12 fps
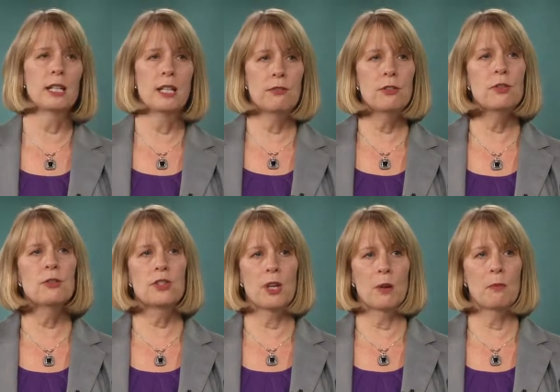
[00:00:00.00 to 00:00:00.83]
give you
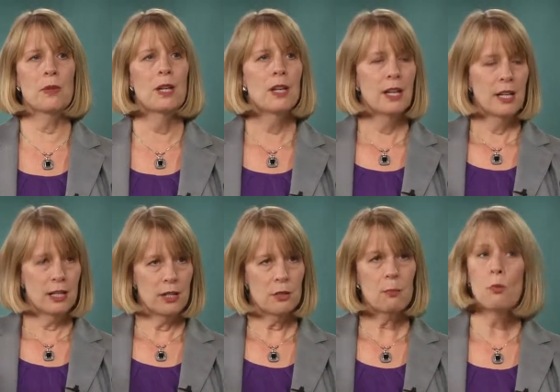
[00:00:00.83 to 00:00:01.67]
some, you
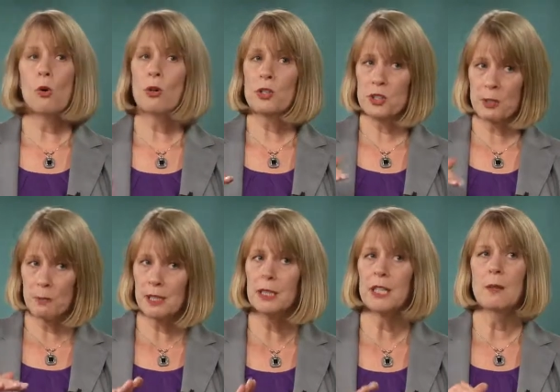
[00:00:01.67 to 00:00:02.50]
know, more
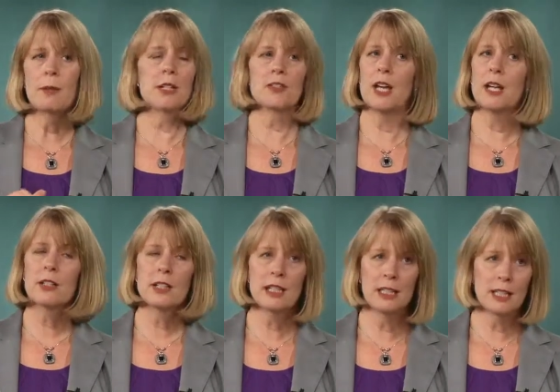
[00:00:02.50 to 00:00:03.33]
stability. But it's not
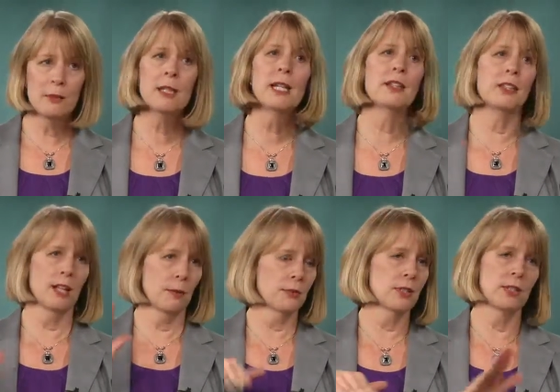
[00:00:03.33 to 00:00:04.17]
going to eliminate the
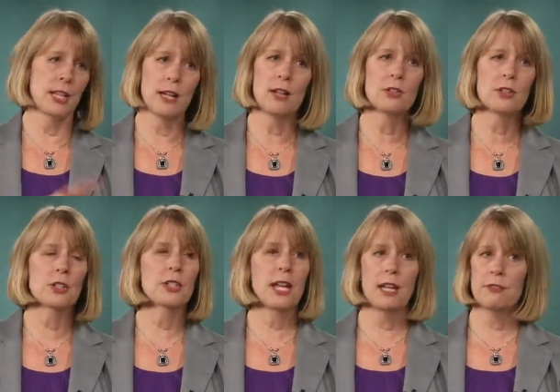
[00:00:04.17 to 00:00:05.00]
ups and downs. You're
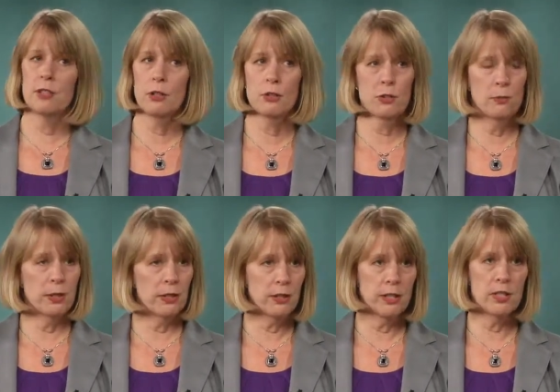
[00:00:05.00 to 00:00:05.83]
going to have to go through
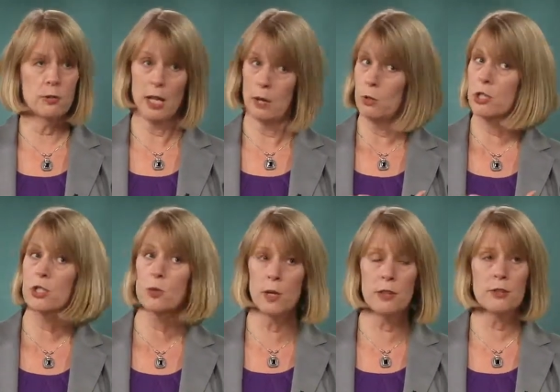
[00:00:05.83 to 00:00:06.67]
periods that we
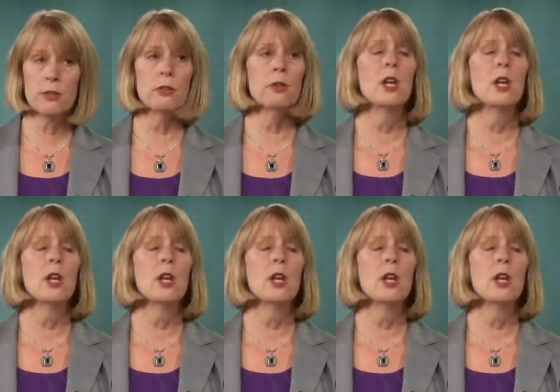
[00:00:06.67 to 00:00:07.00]
just went through